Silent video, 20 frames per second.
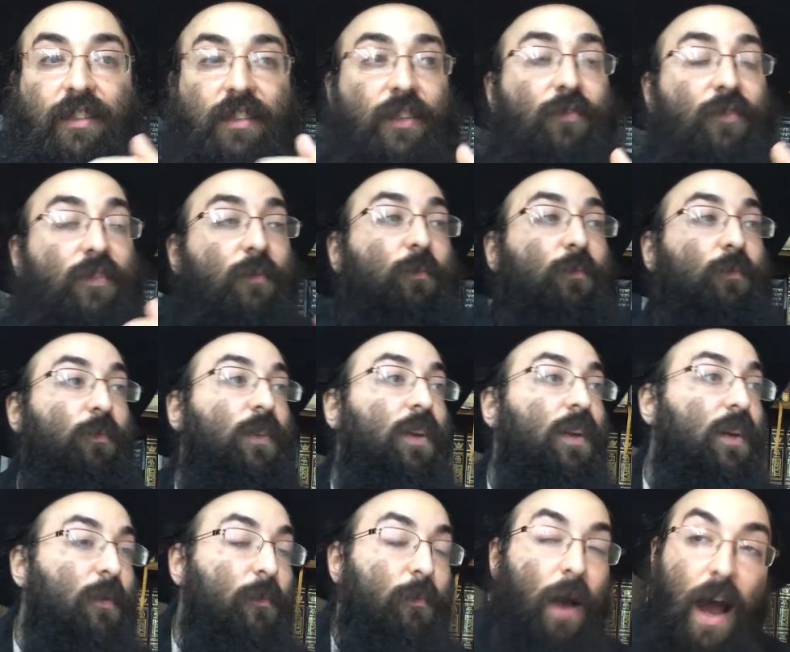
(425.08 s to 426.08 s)
and different
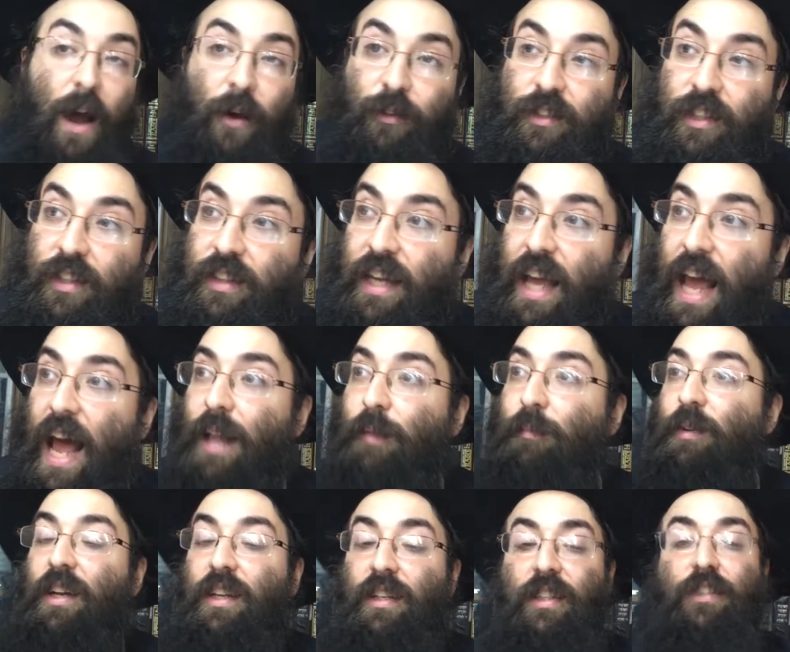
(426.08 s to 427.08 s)
powers that they had,
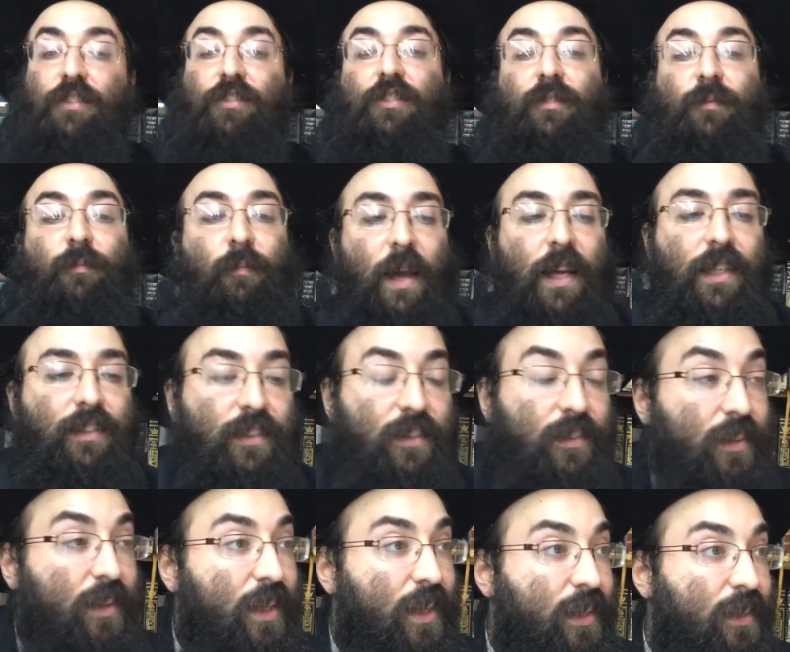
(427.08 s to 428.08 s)
but at least certain basic
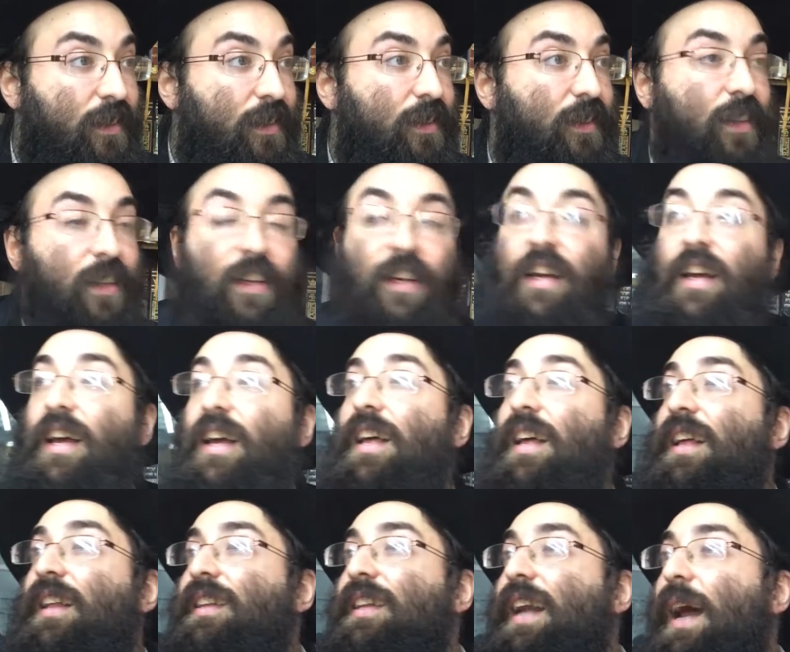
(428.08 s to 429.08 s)
things
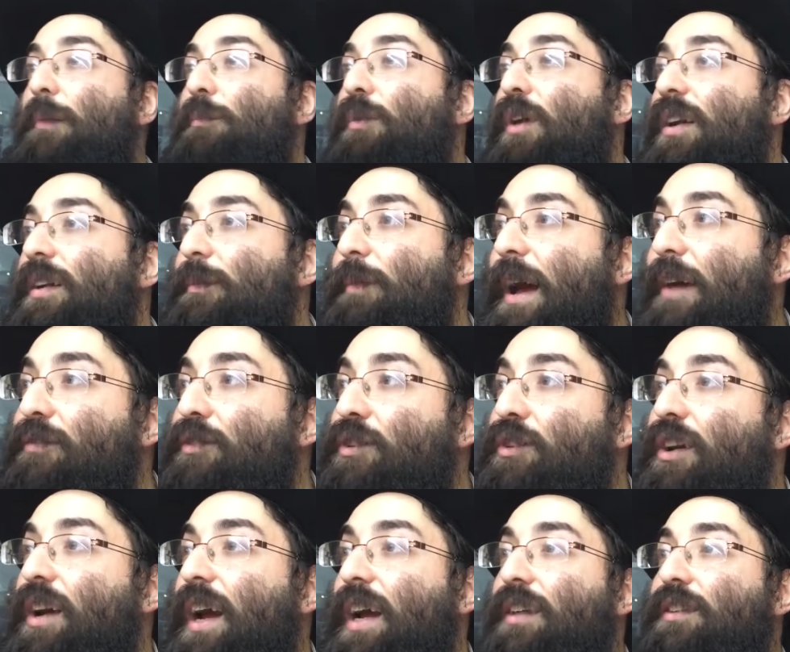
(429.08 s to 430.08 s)
that Rabbanim have the
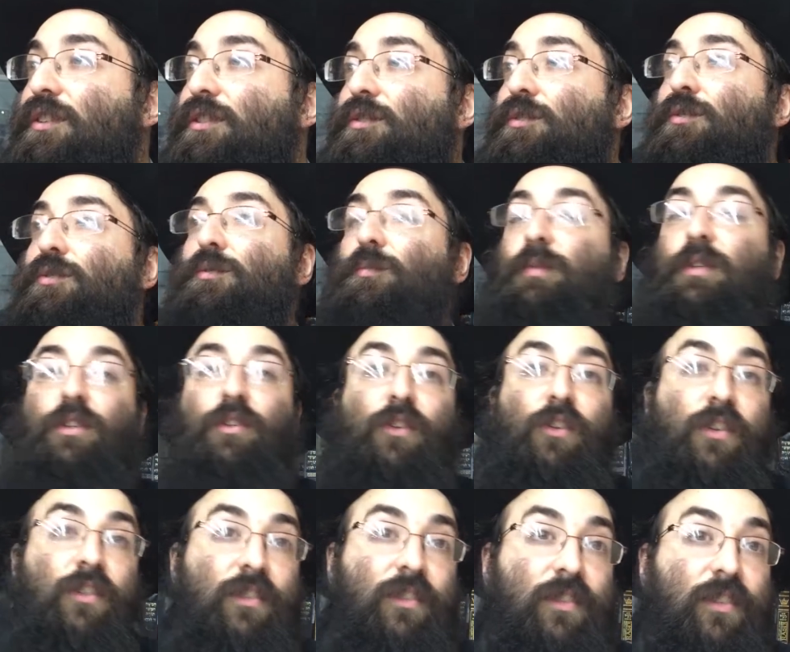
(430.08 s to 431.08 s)
koyach to do,
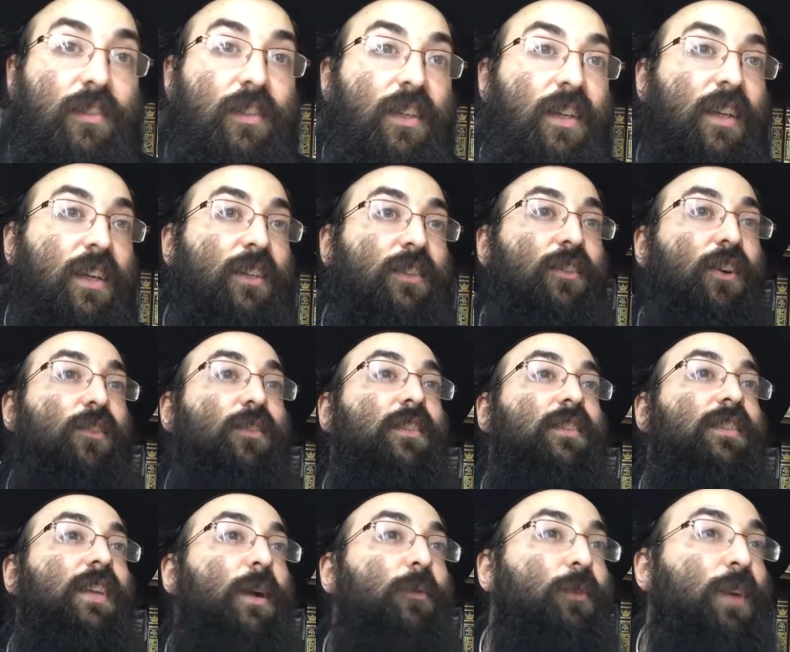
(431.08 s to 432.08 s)
because, so to
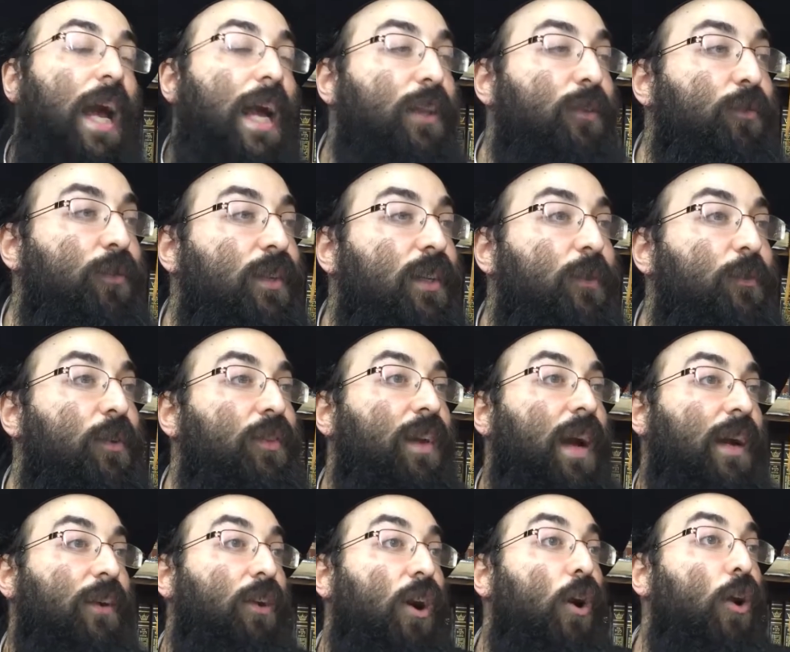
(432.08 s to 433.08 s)
say, we're not doing it with
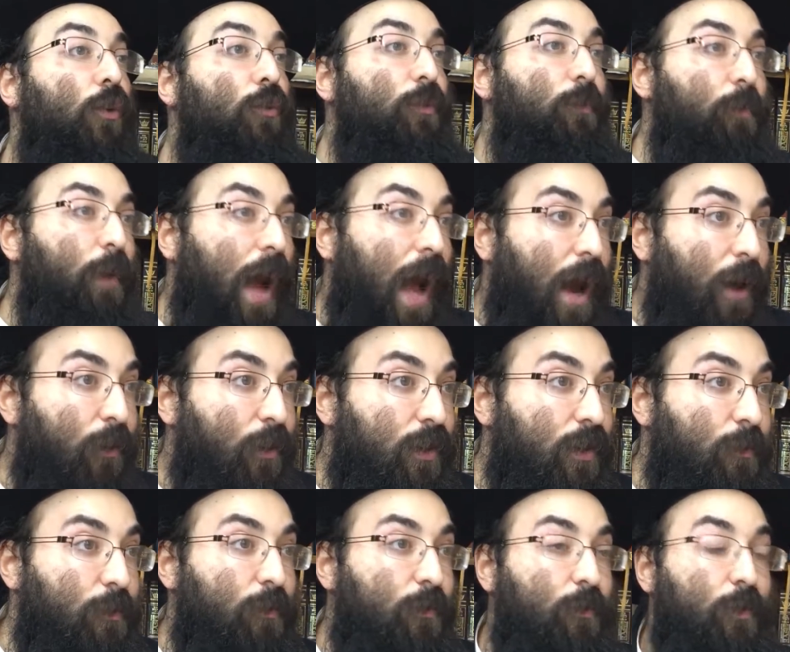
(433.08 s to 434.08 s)
our own
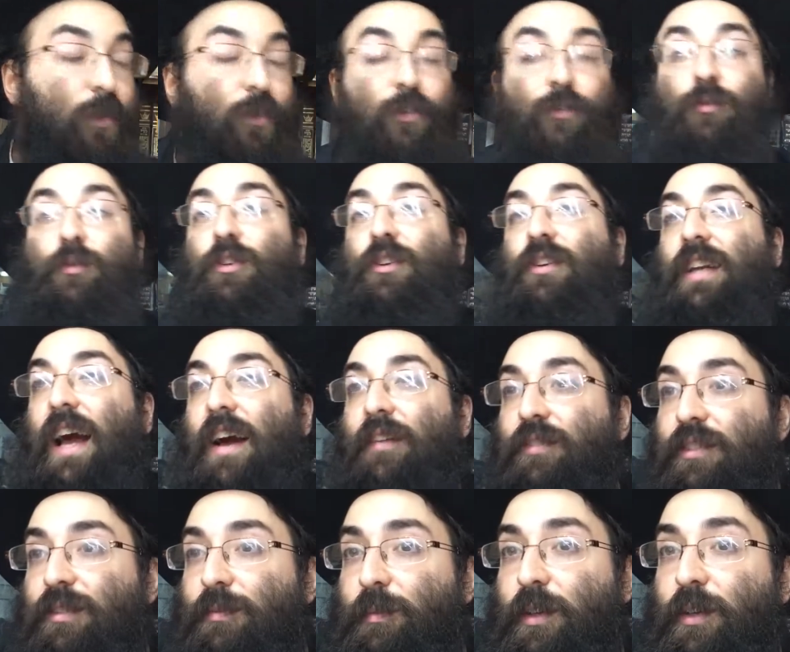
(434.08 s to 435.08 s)
power, because we don't have
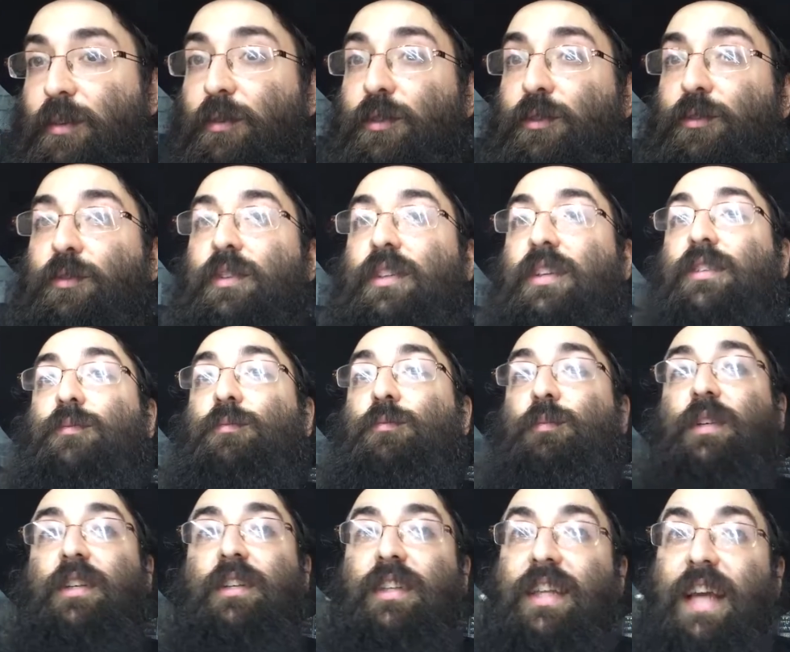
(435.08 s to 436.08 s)
the smicha, we're doing it
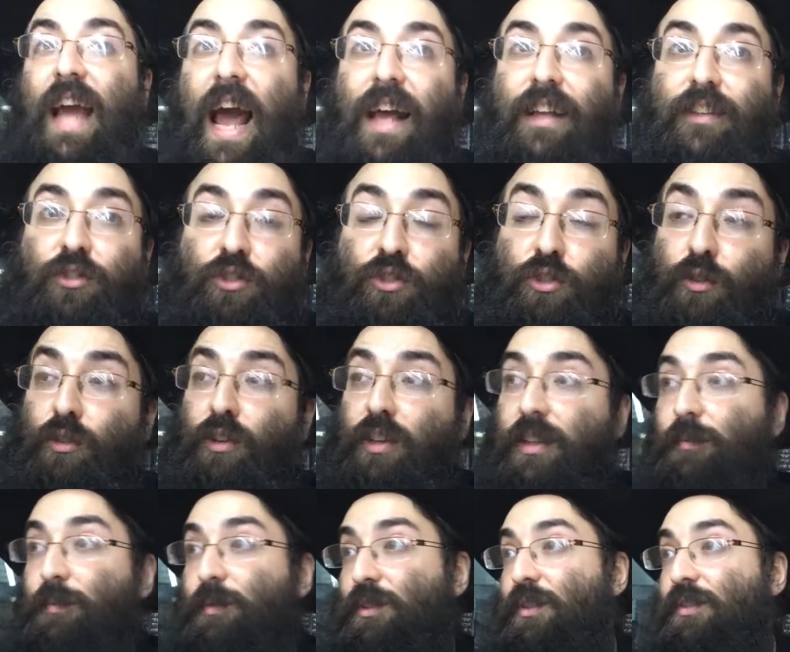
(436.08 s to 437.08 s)
merely as
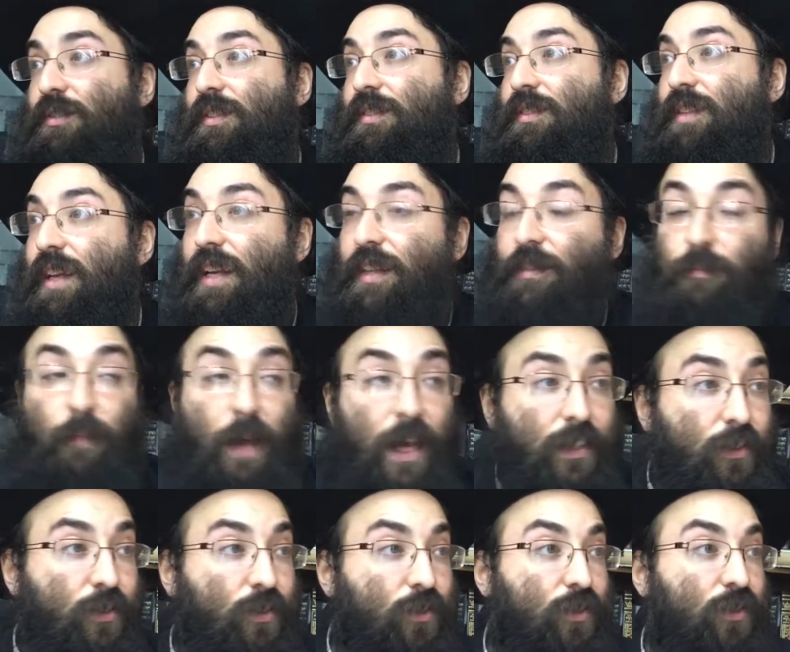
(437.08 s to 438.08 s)
shluchim, so to say, as
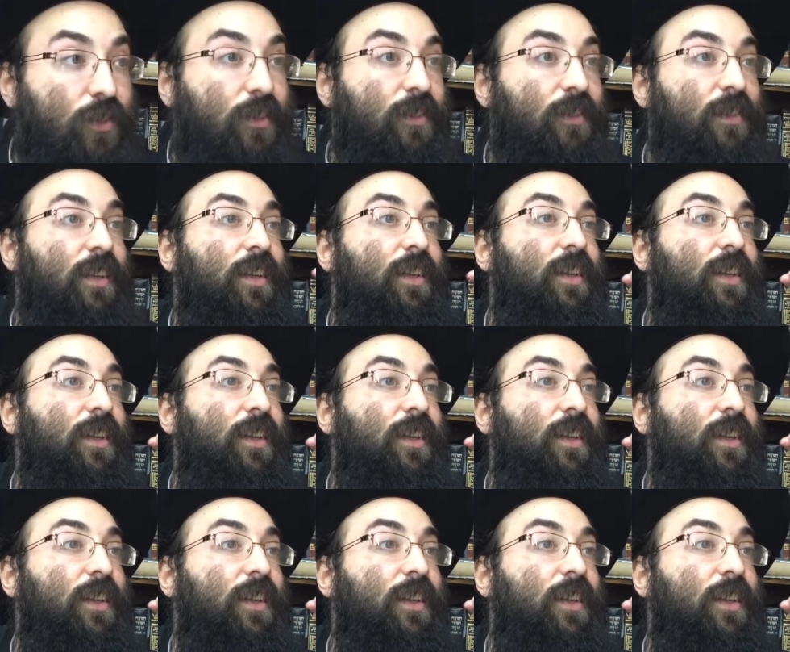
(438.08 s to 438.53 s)
messengers